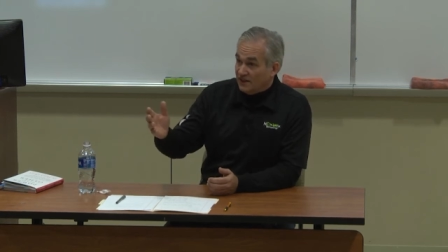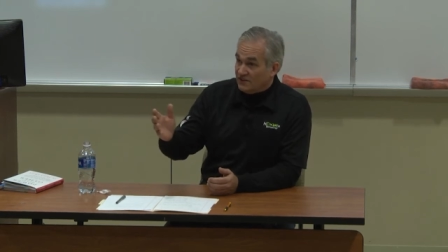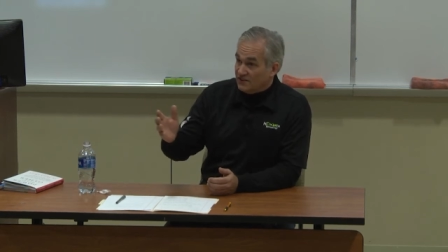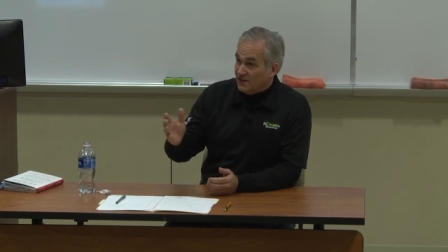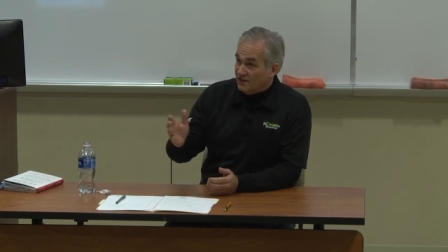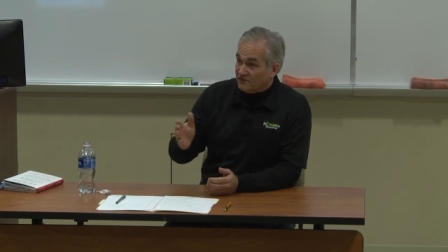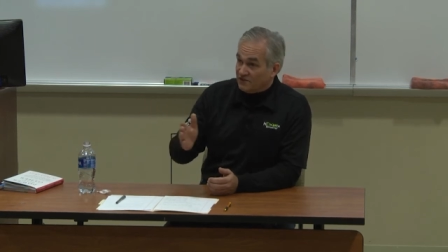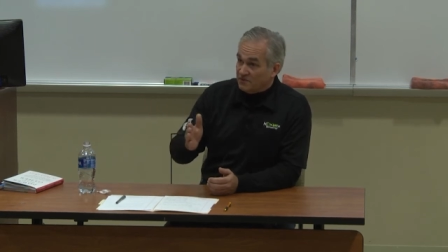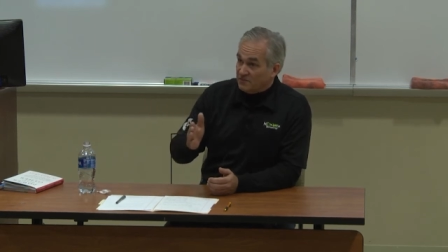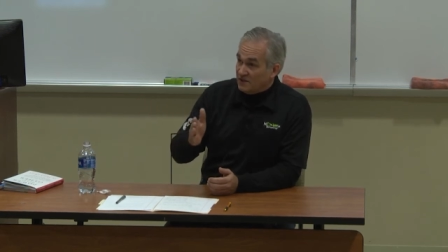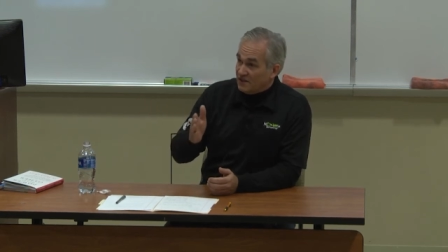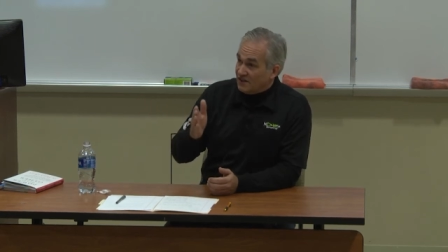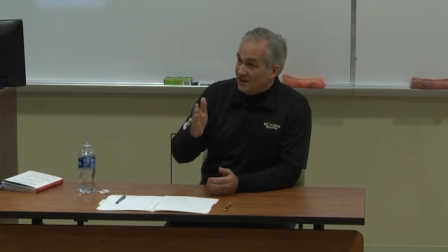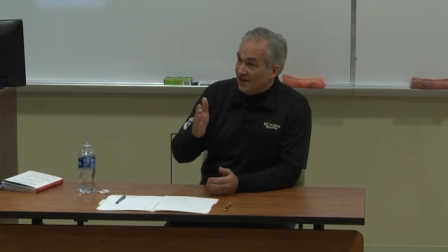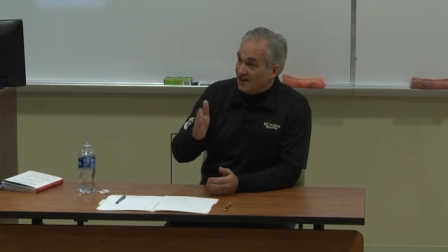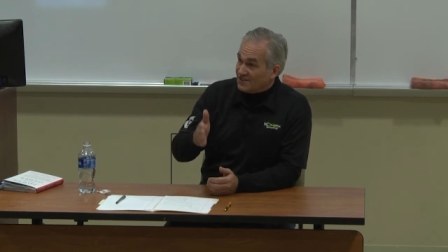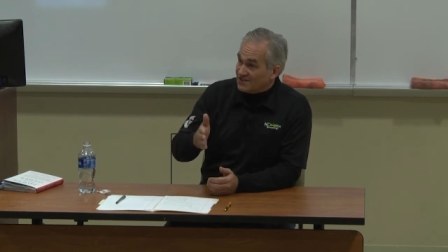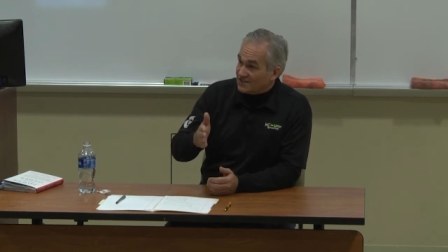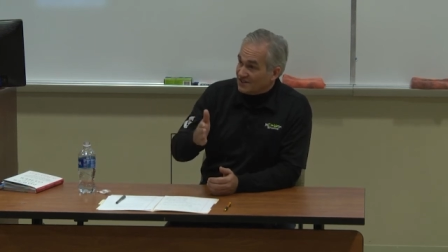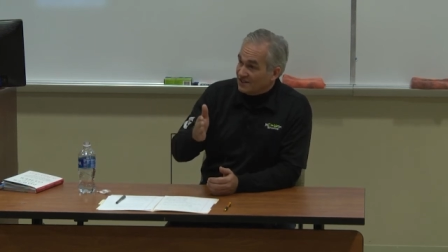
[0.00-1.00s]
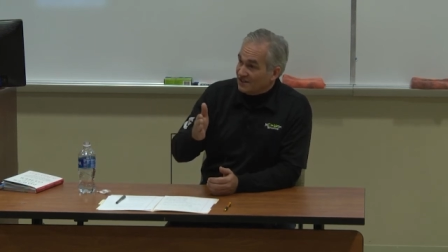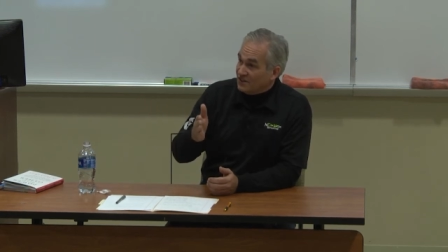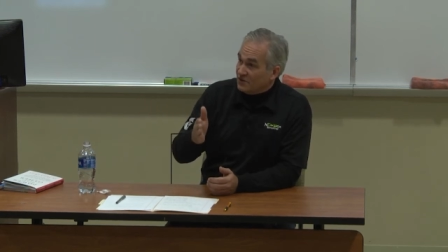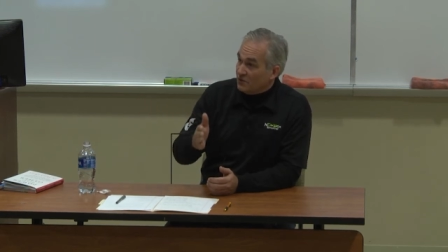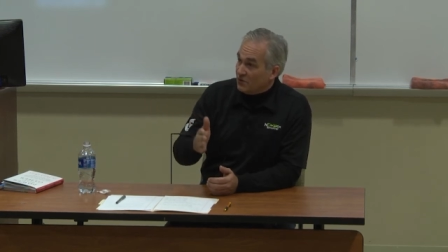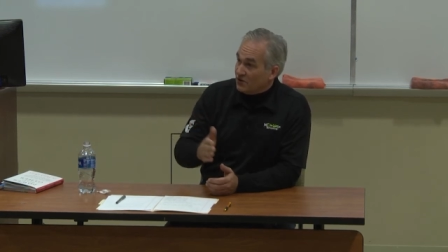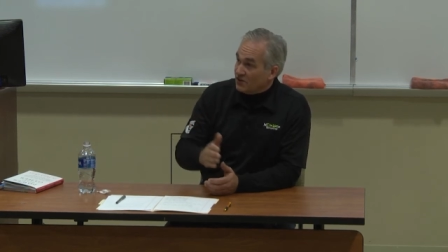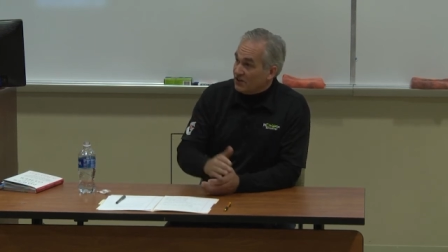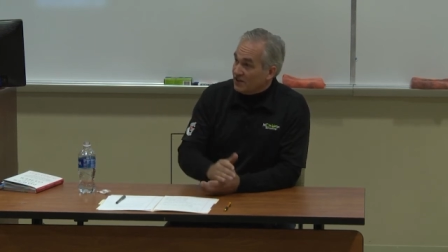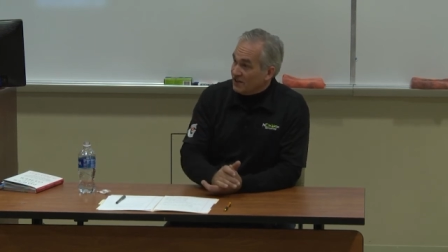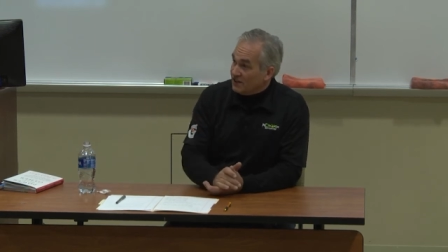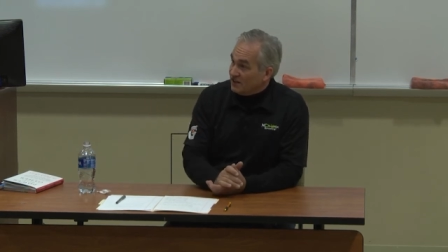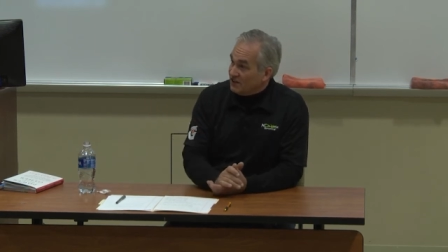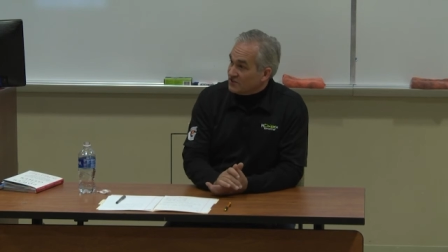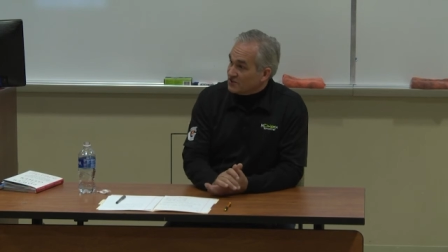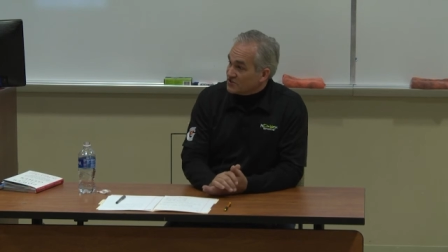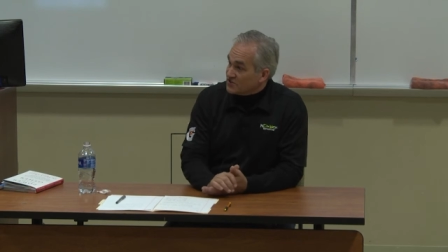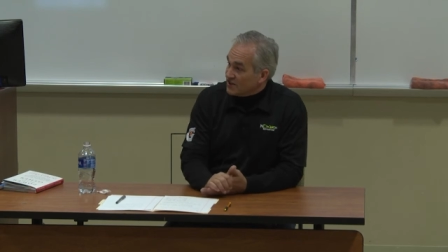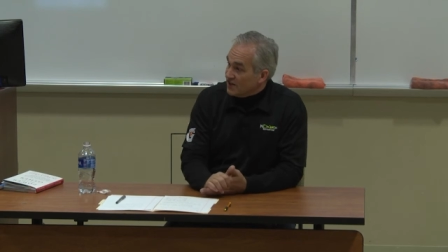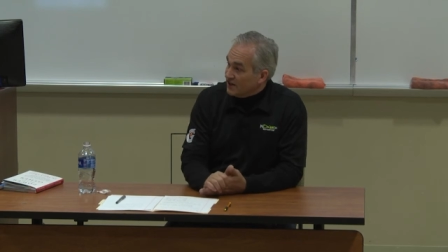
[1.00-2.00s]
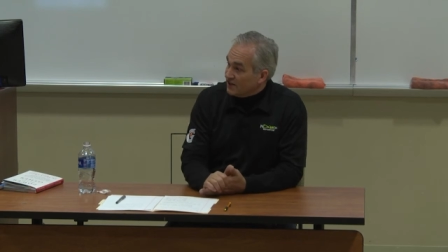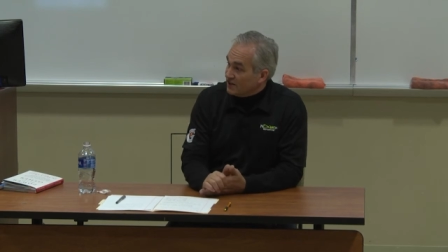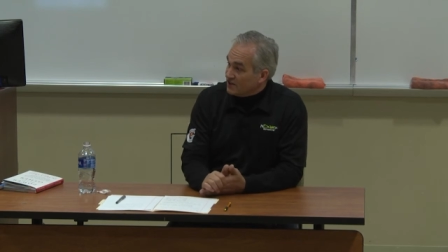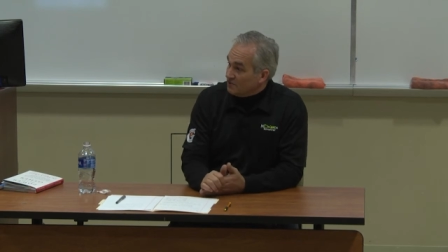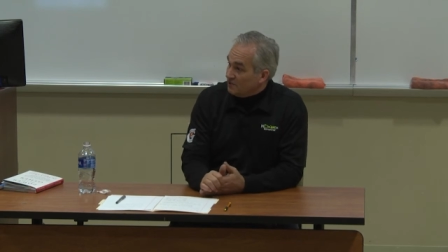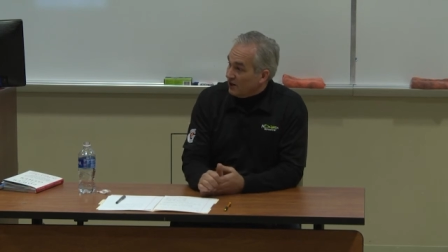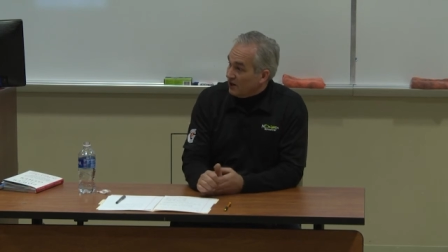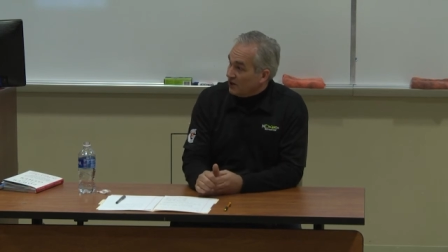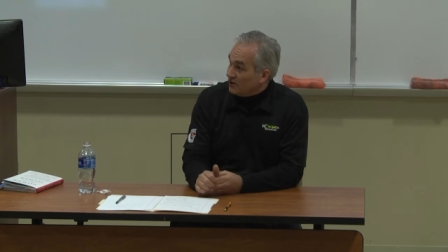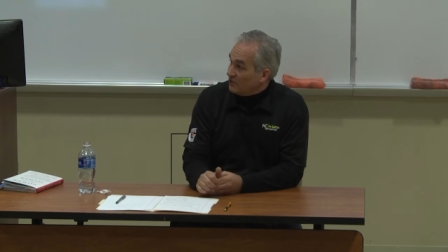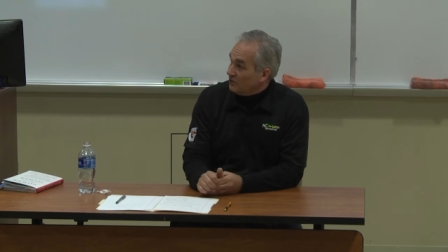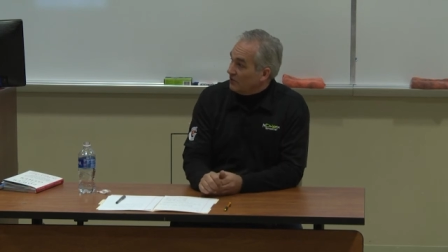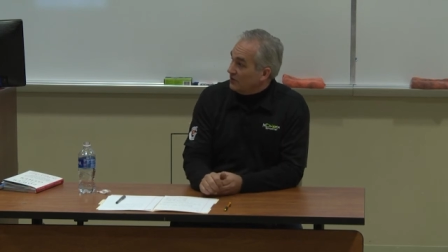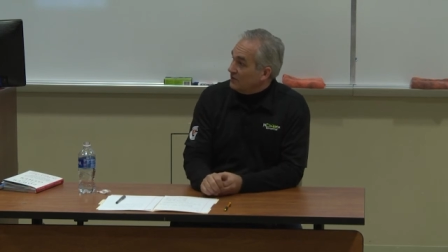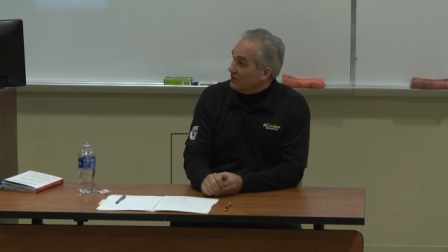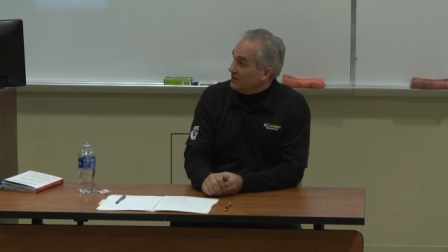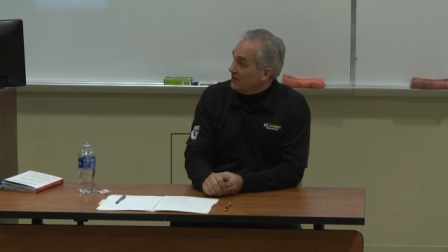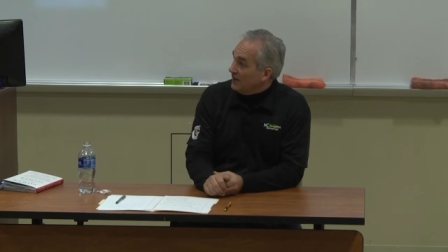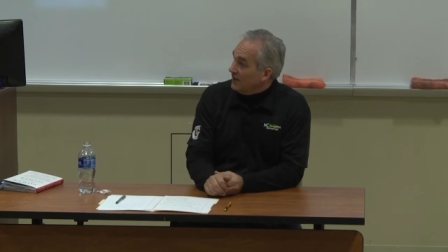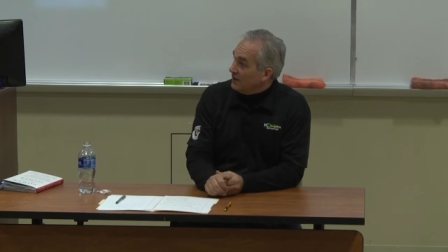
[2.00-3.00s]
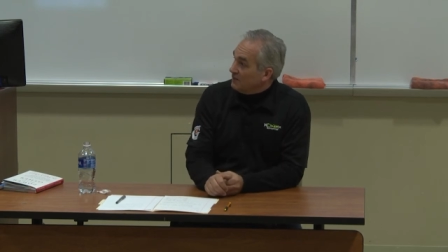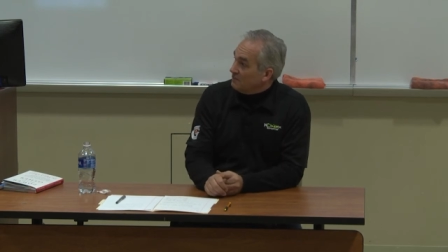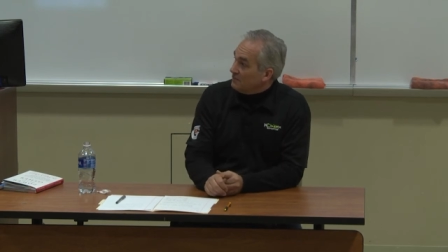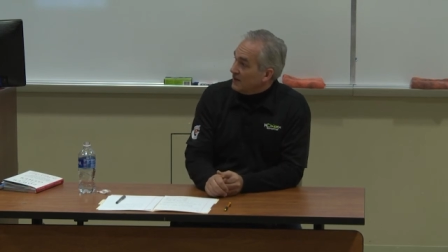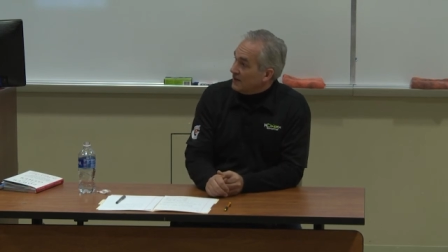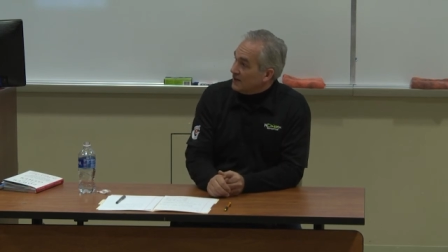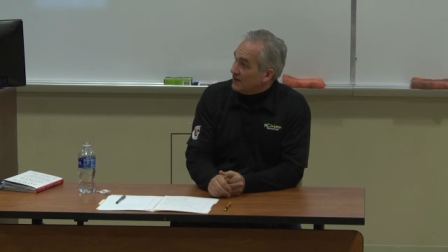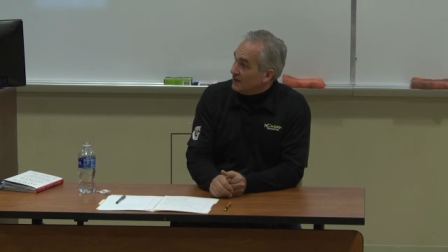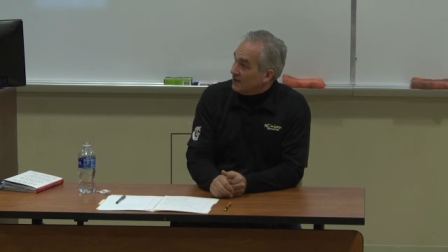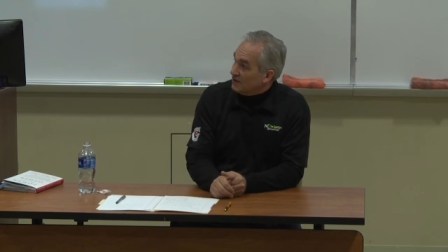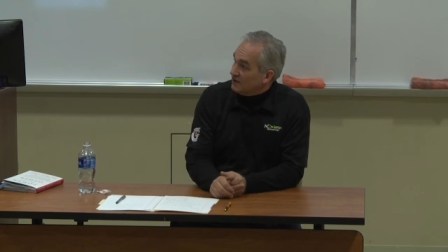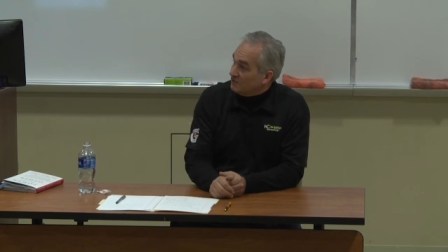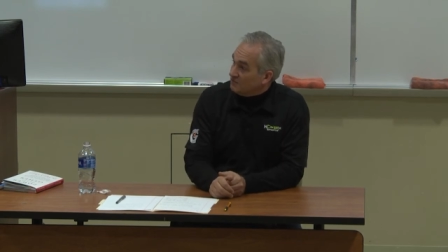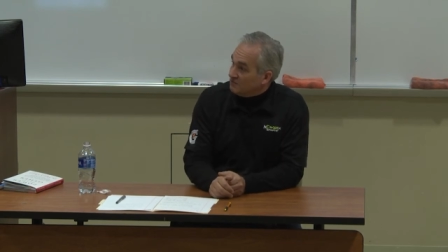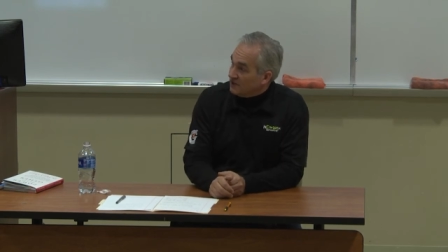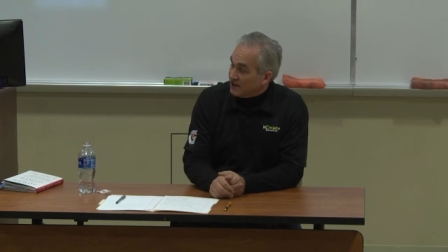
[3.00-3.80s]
and you have to be constantly working at understanding the model and, and making,